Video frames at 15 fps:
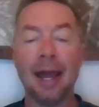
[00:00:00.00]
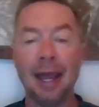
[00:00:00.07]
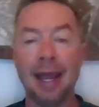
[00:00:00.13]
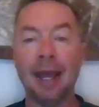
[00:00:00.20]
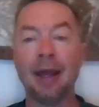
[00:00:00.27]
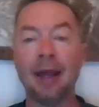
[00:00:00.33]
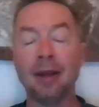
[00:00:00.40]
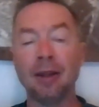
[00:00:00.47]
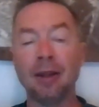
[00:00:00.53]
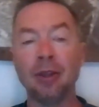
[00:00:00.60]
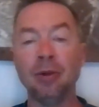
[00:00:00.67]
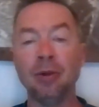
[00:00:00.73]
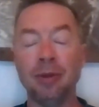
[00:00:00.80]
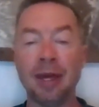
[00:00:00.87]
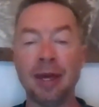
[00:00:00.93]
And
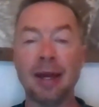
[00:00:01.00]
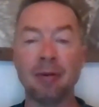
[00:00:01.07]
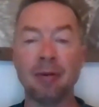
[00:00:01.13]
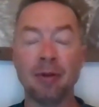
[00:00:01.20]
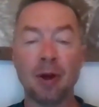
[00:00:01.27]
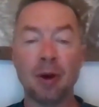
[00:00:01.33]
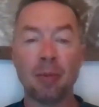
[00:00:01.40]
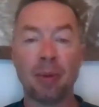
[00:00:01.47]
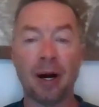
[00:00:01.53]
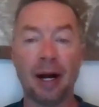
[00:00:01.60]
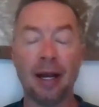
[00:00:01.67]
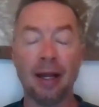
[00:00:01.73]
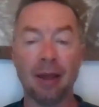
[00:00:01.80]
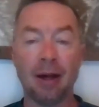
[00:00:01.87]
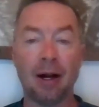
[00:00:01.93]
you then
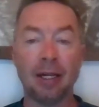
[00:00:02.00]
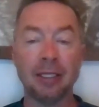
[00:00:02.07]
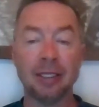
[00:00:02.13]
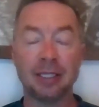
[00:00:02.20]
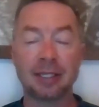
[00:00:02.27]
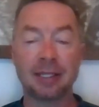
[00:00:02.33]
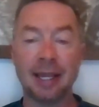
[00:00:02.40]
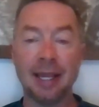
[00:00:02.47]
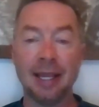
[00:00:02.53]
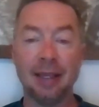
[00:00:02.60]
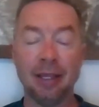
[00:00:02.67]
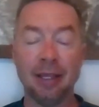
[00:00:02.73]
pile on, say,